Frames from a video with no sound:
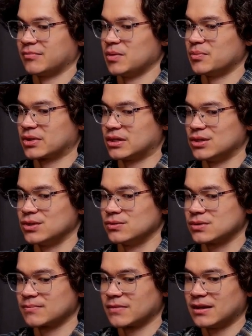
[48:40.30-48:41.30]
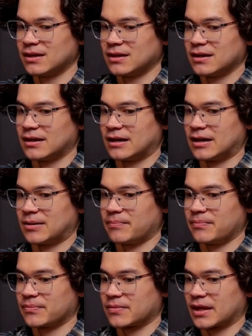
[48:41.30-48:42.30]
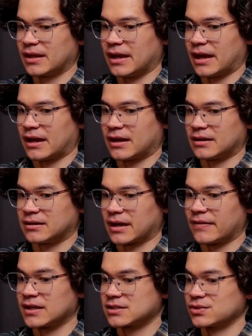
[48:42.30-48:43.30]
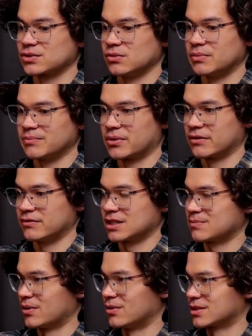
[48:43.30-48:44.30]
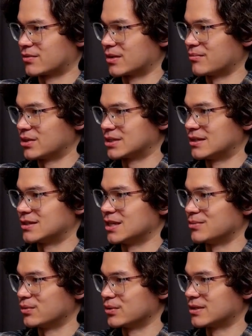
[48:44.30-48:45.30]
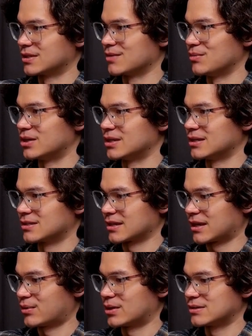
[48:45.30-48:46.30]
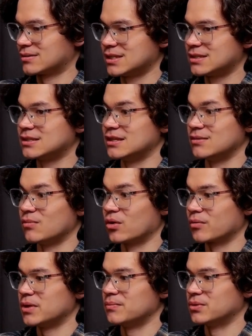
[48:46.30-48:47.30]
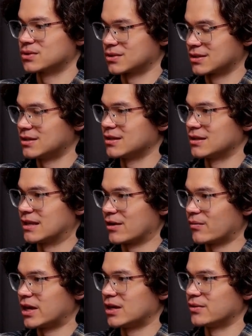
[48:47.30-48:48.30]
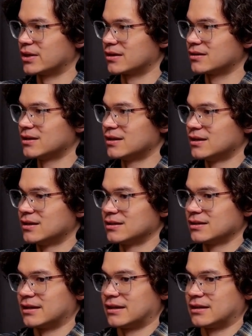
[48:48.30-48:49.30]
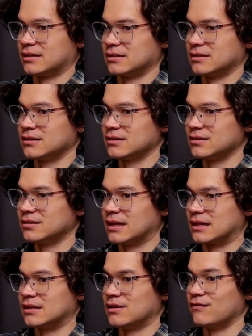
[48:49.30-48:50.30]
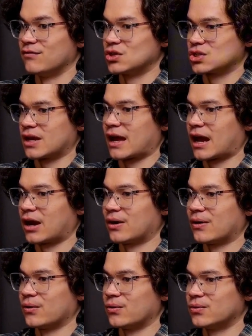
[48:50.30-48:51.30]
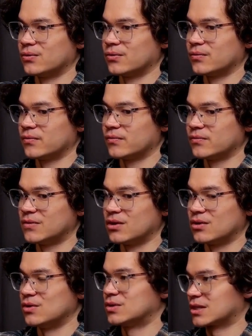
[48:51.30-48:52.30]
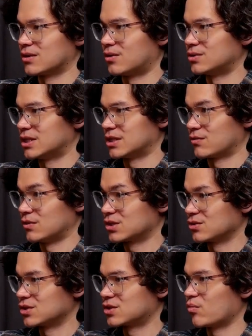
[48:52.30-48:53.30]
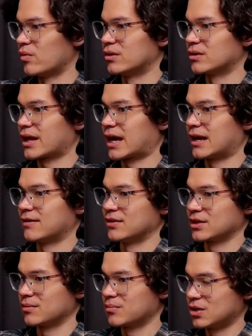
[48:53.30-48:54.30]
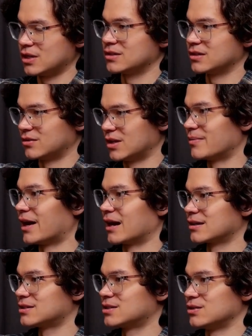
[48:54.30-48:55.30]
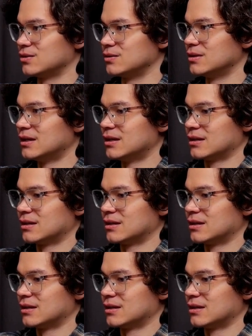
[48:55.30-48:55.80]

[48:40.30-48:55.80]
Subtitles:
people can use? And that's also a big part of the experience I want to bring to the table with this community is like, I want to see more people start to think in that way where they can envision how their new technology and their research will have like a pretty clear impact to,